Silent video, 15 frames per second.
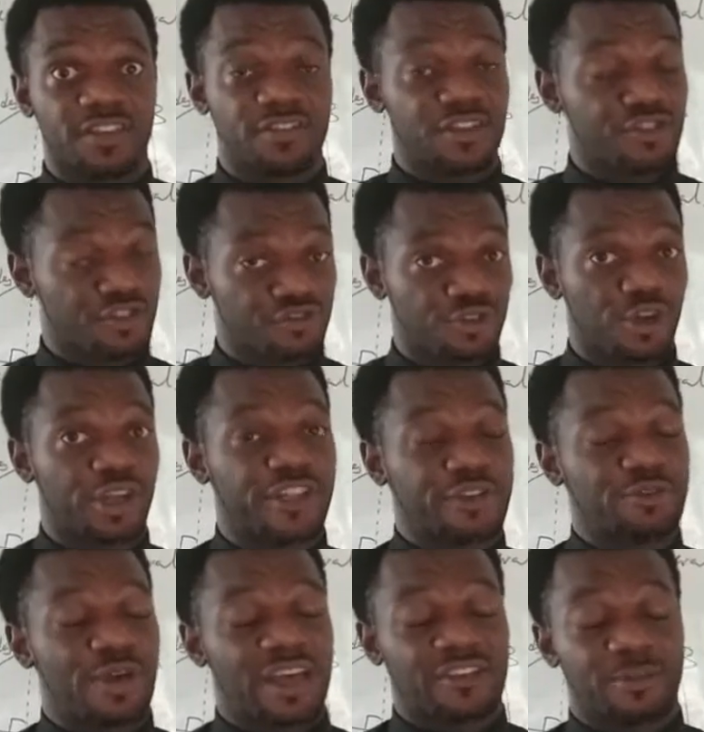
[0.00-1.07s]
This is the
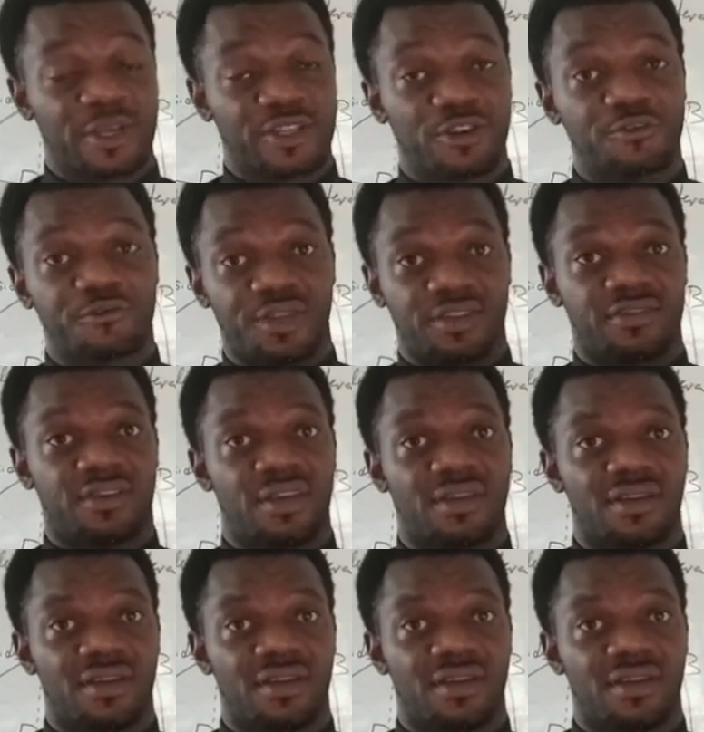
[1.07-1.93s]
theoretical aspect of it.